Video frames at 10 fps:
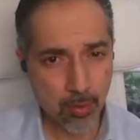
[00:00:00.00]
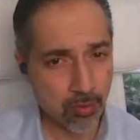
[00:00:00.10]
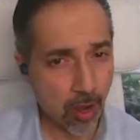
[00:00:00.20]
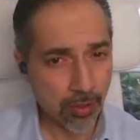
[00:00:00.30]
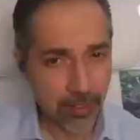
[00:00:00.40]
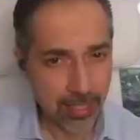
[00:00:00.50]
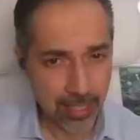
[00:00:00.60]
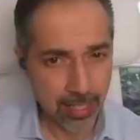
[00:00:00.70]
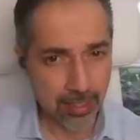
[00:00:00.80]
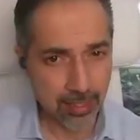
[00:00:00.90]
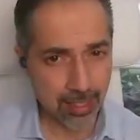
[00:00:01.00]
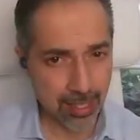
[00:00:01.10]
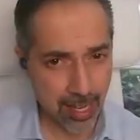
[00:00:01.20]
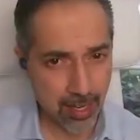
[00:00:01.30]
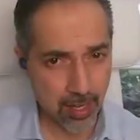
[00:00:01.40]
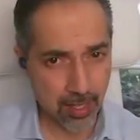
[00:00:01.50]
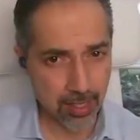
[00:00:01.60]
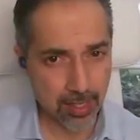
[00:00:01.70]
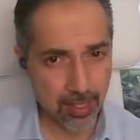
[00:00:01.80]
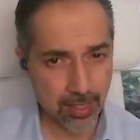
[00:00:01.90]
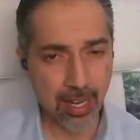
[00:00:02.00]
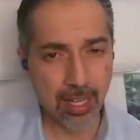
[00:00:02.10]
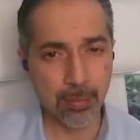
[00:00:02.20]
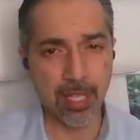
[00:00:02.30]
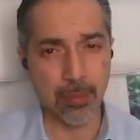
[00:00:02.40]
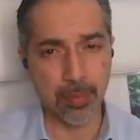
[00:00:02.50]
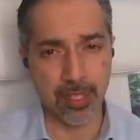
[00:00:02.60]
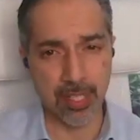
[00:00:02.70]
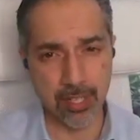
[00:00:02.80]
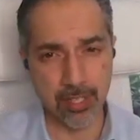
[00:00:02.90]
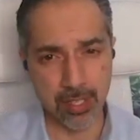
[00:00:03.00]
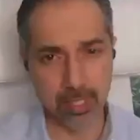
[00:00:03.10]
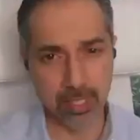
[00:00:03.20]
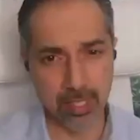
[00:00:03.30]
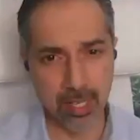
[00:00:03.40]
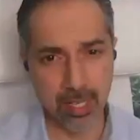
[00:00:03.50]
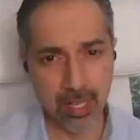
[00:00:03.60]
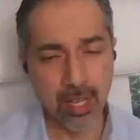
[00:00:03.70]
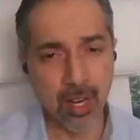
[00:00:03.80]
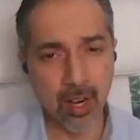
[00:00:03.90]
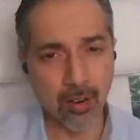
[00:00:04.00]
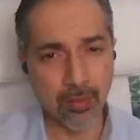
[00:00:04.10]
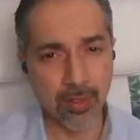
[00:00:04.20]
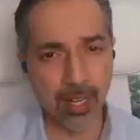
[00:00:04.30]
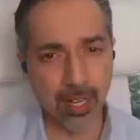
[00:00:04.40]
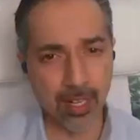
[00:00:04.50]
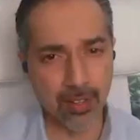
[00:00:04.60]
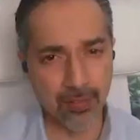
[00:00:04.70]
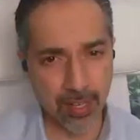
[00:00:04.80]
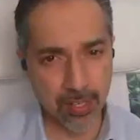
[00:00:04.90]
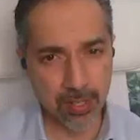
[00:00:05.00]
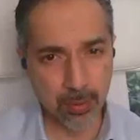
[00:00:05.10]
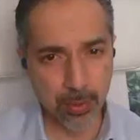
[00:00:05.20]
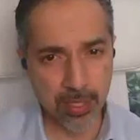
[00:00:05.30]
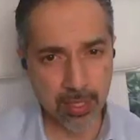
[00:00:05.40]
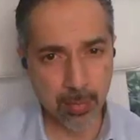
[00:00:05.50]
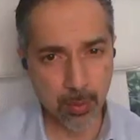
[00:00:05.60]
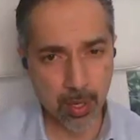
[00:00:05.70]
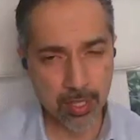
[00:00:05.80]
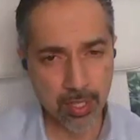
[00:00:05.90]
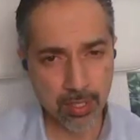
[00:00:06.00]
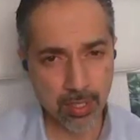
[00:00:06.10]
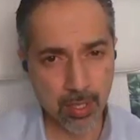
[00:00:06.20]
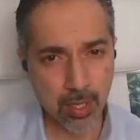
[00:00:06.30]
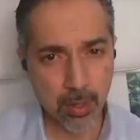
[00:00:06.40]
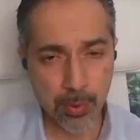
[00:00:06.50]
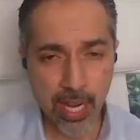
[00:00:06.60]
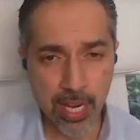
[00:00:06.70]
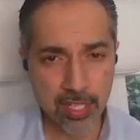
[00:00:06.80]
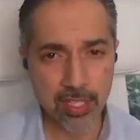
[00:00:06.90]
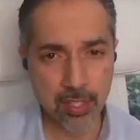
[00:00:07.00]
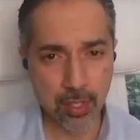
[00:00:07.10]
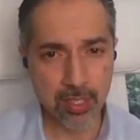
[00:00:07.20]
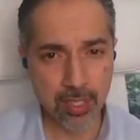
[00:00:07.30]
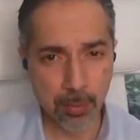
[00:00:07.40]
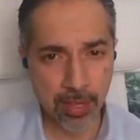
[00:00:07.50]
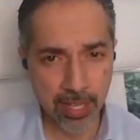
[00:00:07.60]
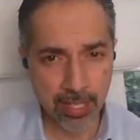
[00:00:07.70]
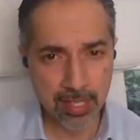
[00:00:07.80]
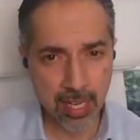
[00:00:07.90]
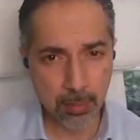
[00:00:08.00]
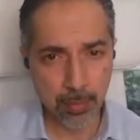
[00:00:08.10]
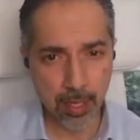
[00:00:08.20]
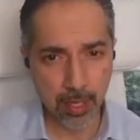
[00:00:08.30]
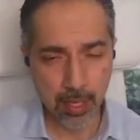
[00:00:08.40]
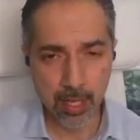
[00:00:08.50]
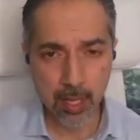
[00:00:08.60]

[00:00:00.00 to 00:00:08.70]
rather than leading to chaos that had been the predictions of conventional wisdom in Washington, we actually saw something else happening.